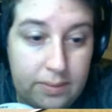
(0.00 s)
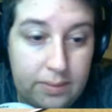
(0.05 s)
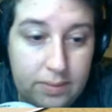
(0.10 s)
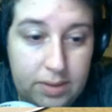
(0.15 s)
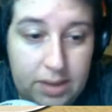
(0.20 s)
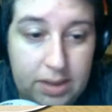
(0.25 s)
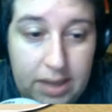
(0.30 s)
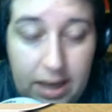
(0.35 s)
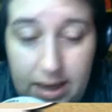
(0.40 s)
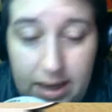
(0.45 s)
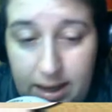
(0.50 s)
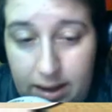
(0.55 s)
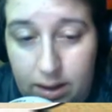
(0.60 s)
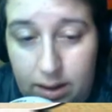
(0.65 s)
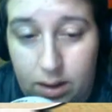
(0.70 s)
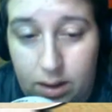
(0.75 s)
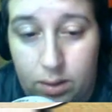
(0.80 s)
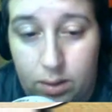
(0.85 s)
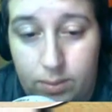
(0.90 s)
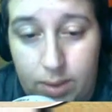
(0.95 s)
Staying at
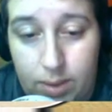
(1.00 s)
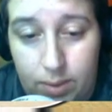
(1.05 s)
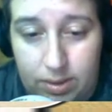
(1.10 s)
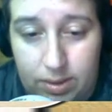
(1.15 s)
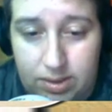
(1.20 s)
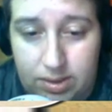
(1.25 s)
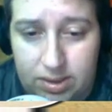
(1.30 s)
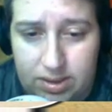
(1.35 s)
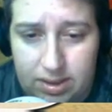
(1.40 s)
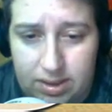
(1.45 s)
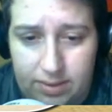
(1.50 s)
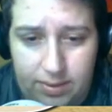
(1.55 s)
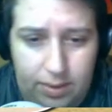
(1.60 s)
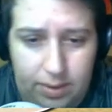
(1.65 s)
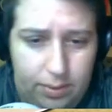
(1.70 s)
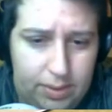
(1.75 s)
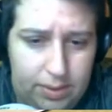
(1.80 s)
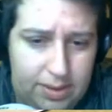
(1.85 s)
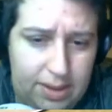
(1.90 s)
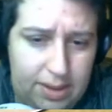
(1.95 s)
home and watching TV
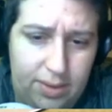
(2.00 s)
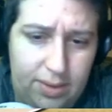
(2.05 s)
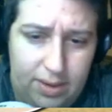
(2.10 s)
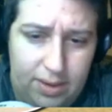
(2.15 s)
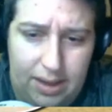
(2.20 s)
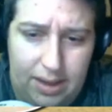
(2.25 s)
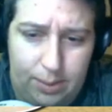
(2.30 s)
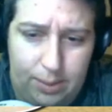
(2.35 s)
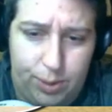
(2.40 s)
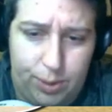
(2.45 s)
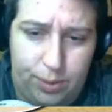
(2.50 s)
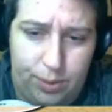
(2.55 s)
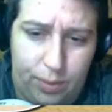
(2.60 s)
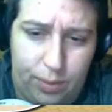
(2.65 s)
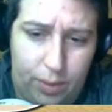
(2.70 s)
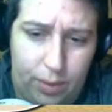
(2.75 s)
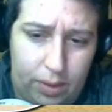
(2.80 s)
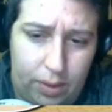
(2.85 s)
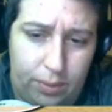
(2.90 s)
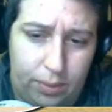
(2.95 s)
was never an option
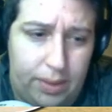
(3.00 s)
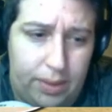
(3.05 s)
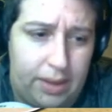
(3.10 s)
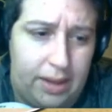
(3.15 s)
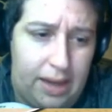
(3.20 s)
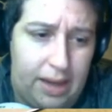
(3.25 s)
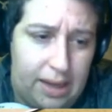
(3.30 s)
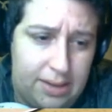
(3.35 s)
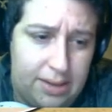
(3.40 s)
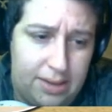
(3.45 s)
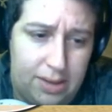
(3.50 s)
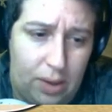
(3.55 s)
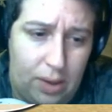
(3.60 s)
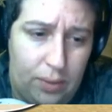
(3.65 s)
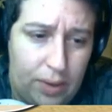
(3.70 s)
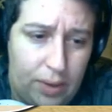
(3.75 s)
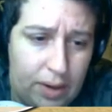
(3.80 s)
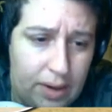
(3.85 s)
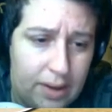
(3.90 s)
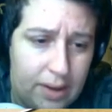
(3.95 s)
for her with guests
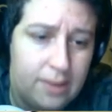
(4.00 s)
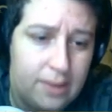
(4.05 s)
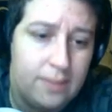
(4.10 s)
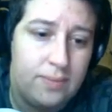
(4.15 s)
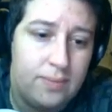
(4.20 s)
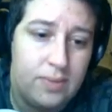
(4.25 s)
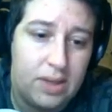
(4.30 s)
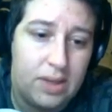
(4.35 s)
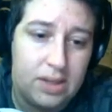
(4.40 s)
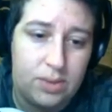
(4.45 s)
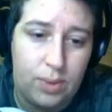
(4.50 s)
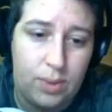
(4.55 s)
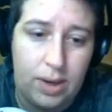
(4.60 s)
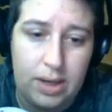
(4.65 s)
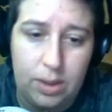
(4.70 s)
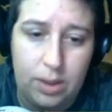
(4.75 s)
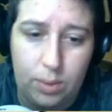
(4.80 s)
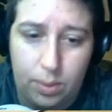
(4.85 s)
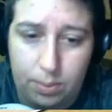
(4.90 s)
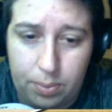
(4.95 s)
over. That's why
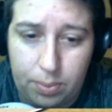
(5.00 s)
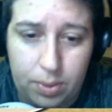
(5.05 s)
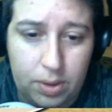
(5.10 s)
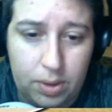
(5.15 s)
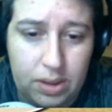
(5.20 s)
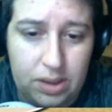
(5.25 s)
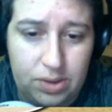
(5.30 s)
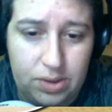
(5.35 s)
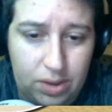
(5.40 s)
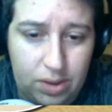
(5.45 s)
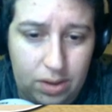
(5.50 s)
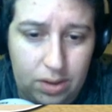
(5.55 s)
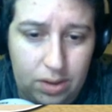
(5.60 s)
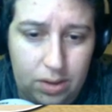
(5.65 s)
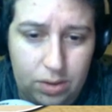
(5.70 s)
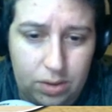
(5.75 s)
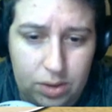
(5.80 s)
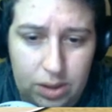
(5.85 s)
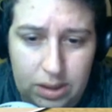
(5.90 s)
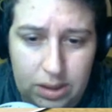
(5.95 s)
you were pretty
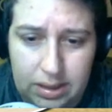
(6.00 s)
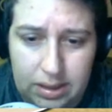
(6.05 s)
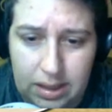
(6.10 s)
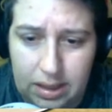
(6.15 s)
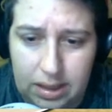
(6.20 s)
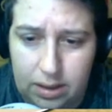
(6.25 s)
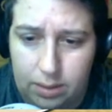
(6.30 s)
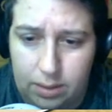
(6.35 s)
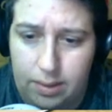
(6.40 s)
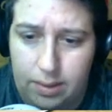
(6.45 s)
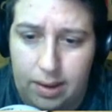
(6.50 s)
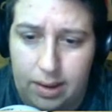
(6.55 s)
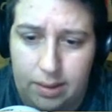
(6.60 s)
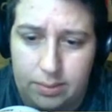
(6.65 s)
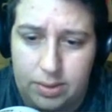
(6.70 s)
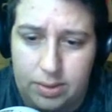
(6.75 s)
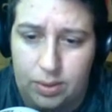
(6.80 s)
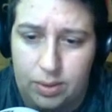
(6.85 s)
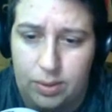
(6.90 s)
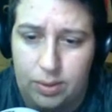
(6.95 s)
sure she'd get your
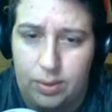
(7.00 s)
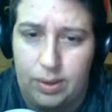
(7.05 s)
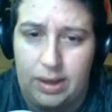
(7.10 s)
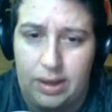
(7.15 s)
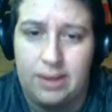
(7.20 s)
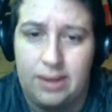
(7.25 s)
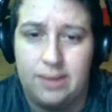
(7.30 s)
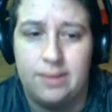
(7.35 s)
moms to agree.